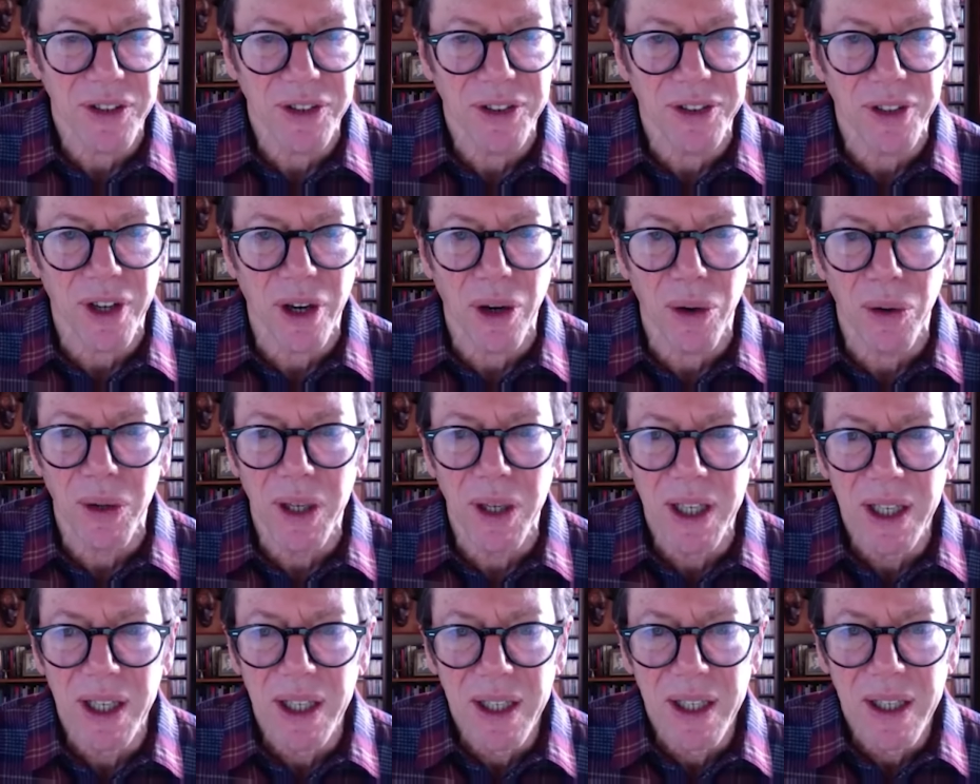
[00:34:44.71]
So,
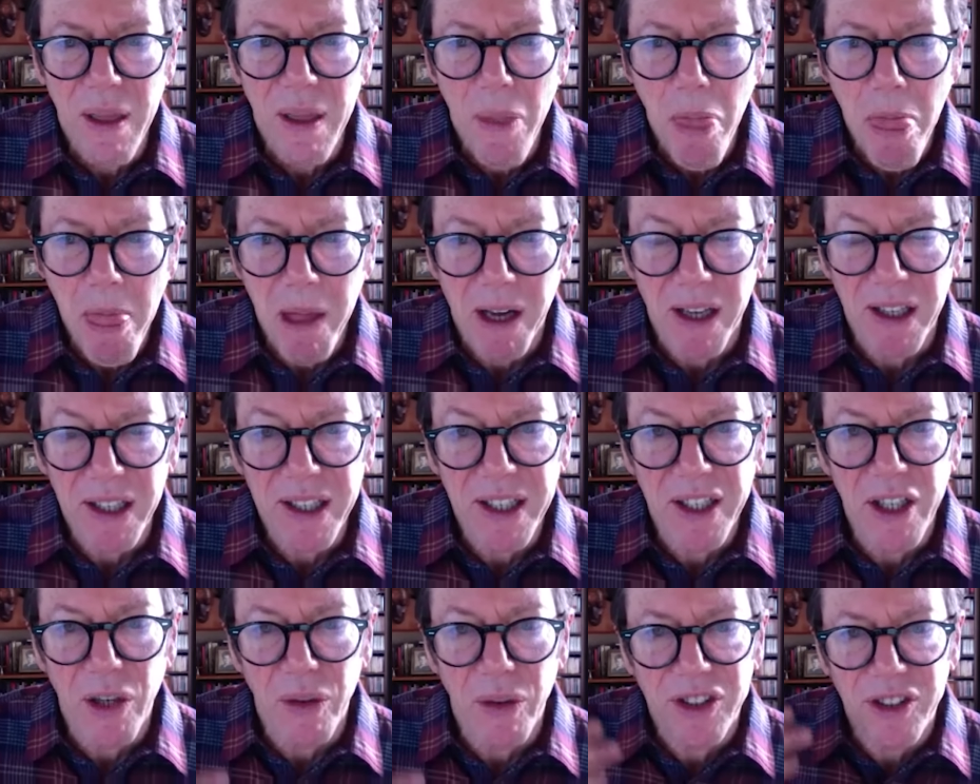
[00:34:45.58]
uh,
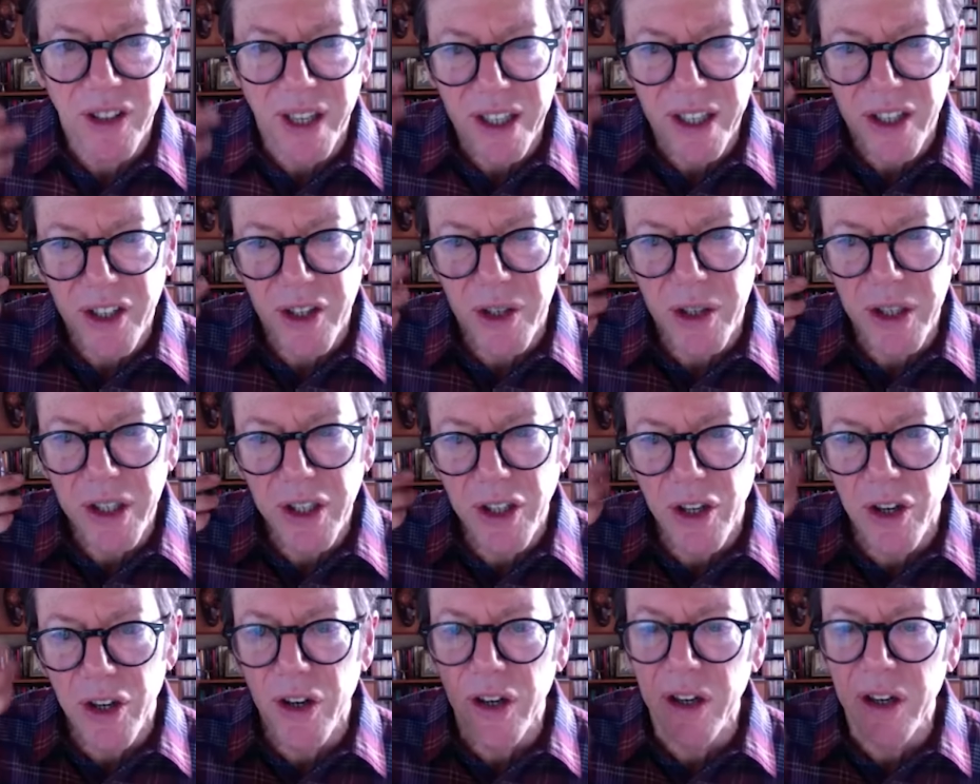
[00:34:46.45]
you know, it's like you're
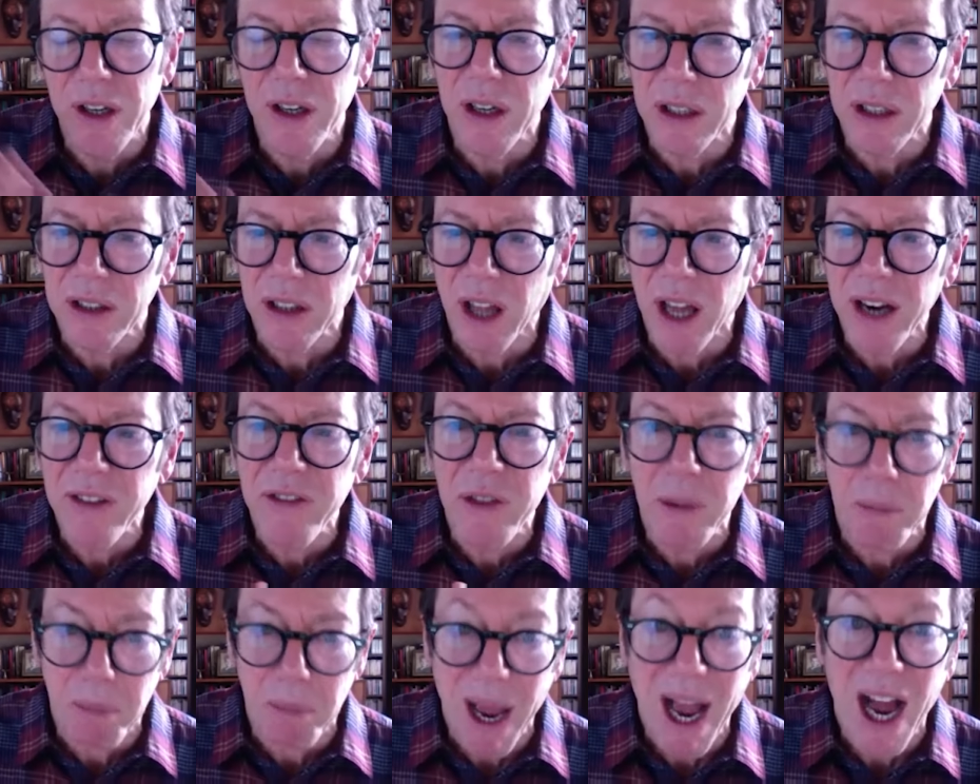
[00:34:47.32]
you're a lot of
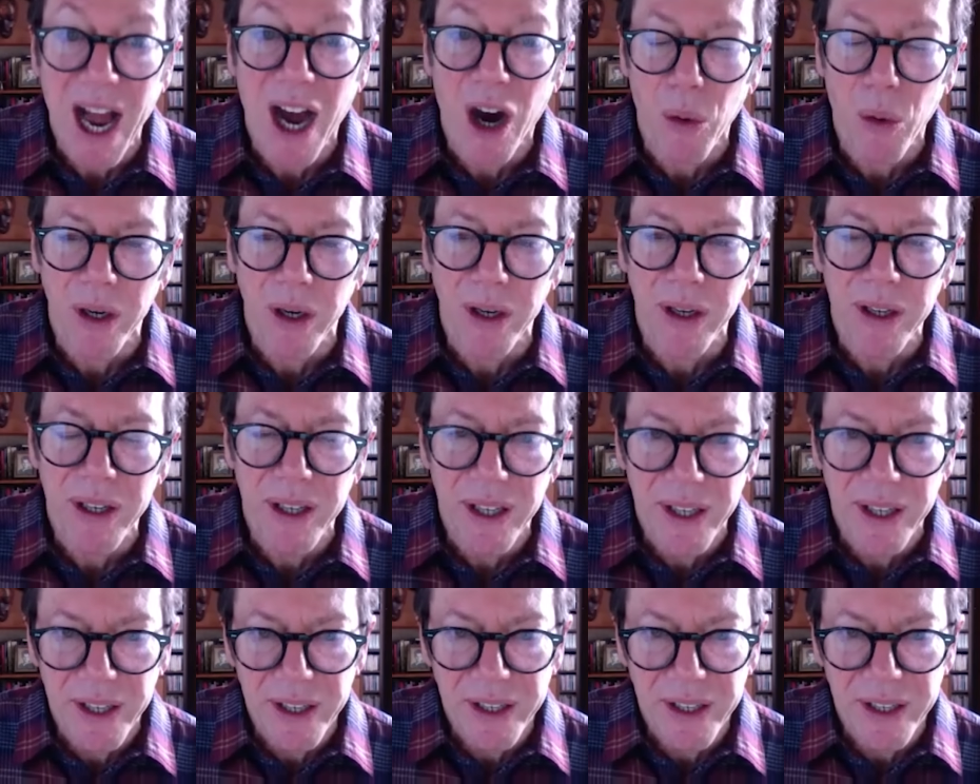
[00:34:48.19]
the power